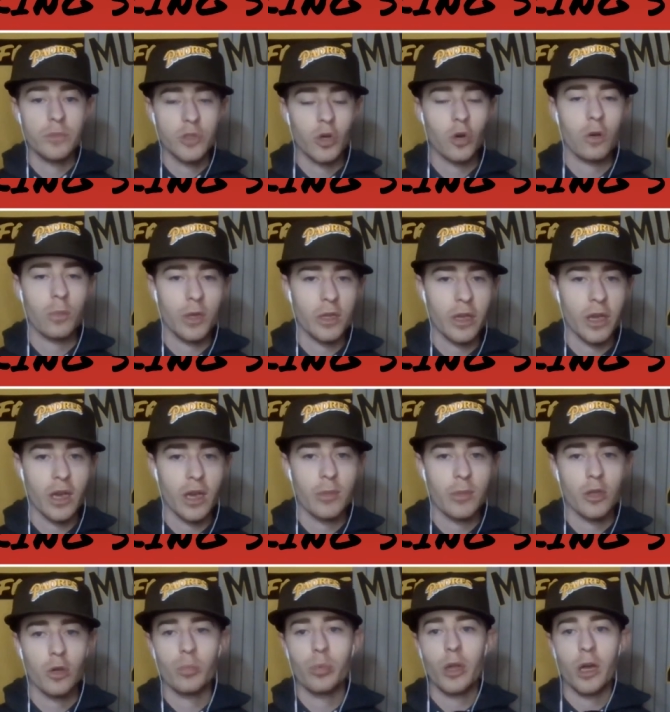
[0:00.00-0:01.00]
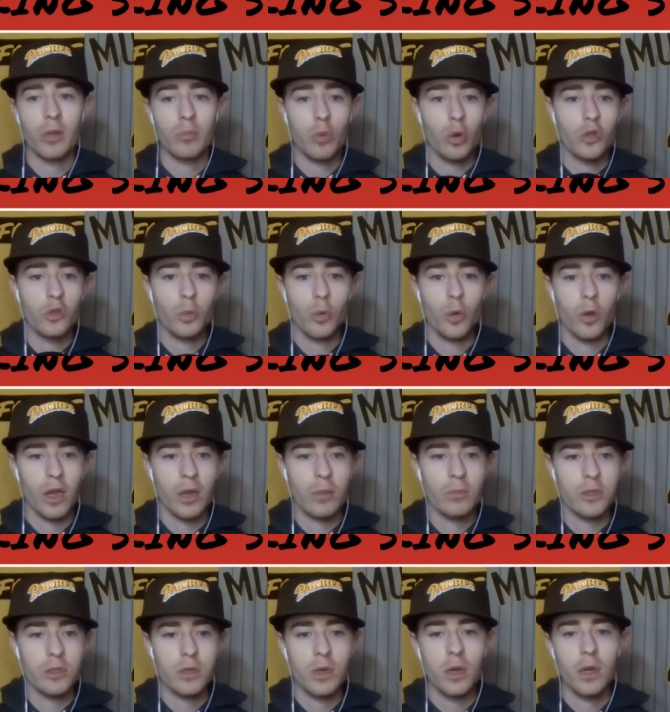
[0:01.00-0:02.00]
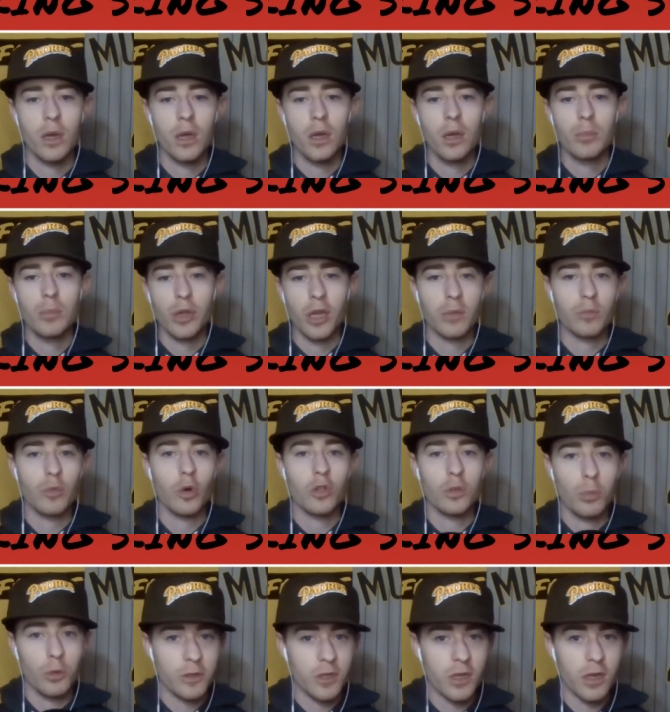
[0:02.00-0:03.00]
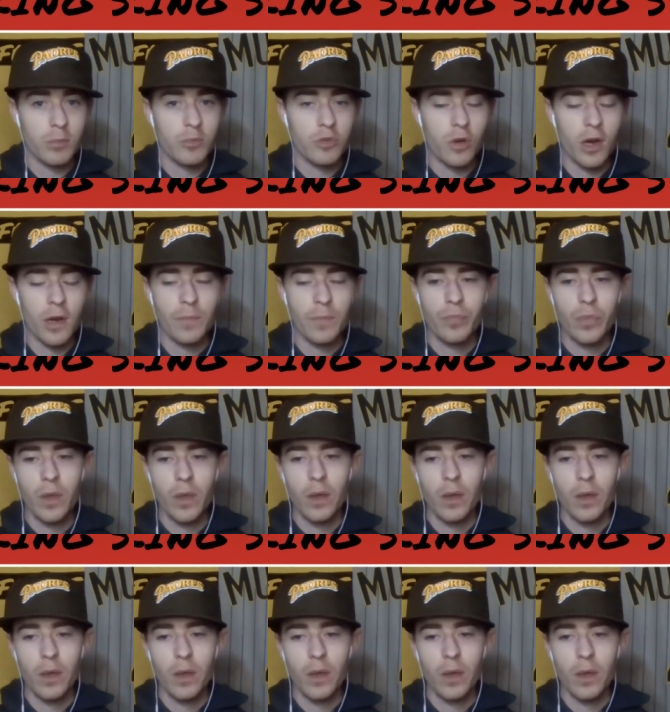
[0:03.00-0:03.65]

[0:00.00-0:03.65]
tournament game and they're playing multiple games, playing multiple teams, right?